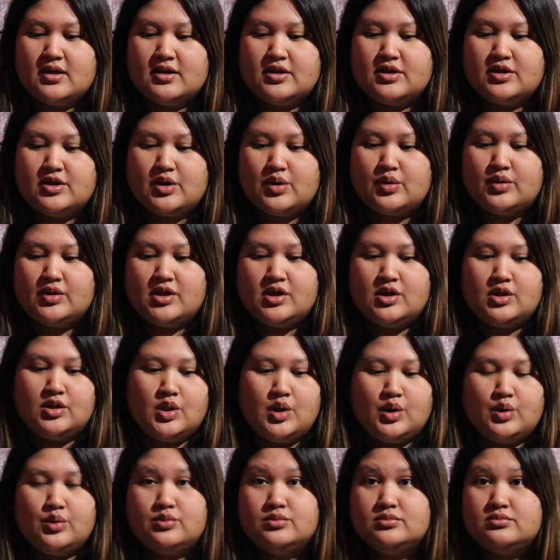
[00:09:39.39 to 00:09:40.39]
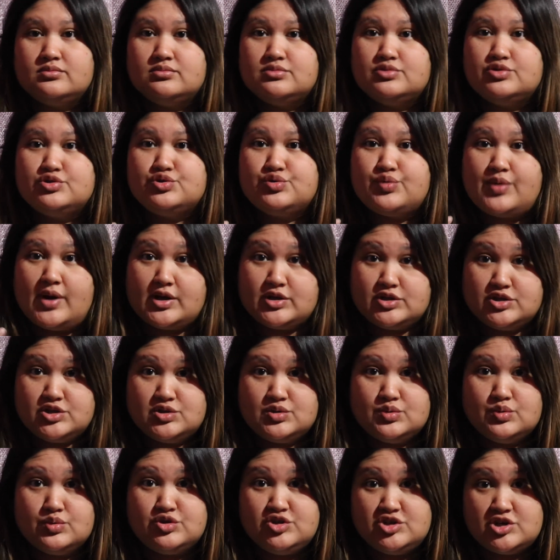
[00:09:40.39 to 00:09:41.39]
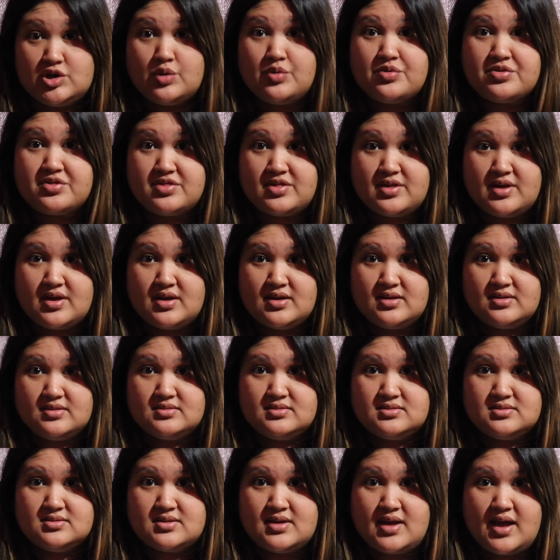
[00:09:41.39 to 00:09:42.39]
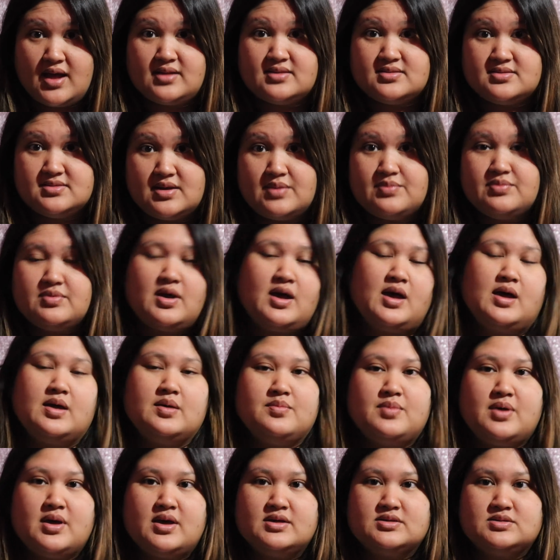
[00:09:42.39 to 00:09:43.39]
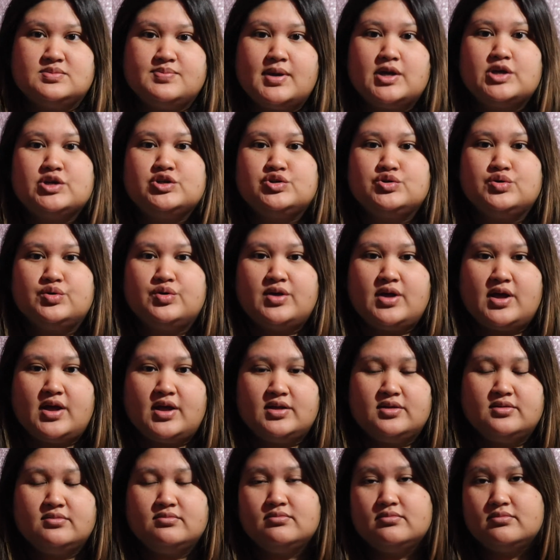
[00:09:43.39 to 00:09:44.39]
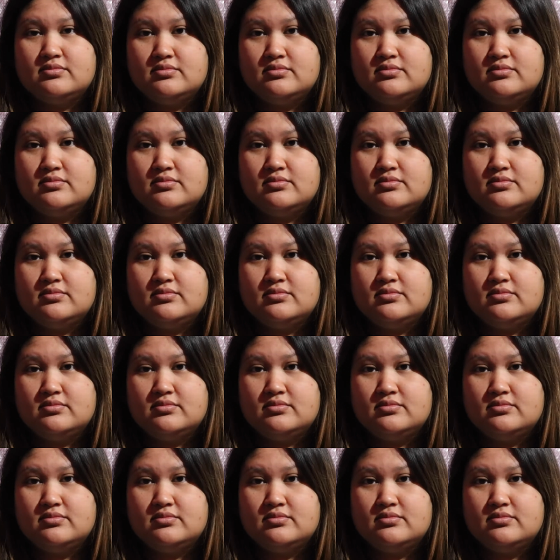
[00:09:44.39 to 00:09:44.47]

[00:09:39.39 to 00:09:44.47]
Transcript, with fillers: you know, let alone trying to juggle things at the same time as making sure that